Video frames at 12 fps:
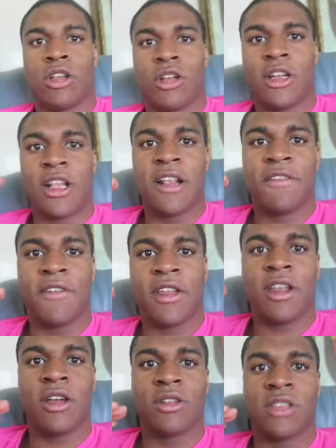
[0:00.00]
today's
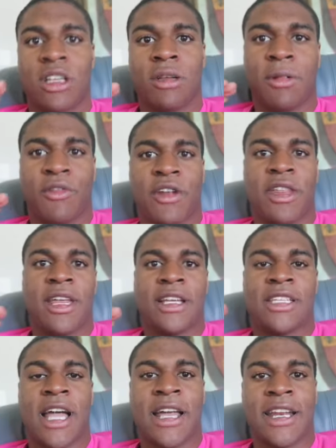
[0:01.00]
video is gonna be really
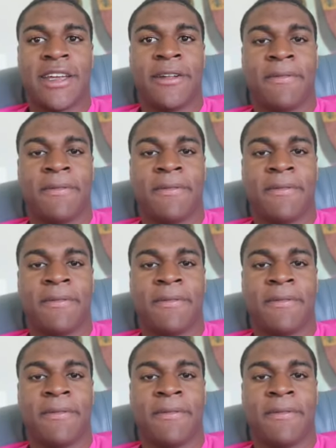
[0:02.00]
exciting.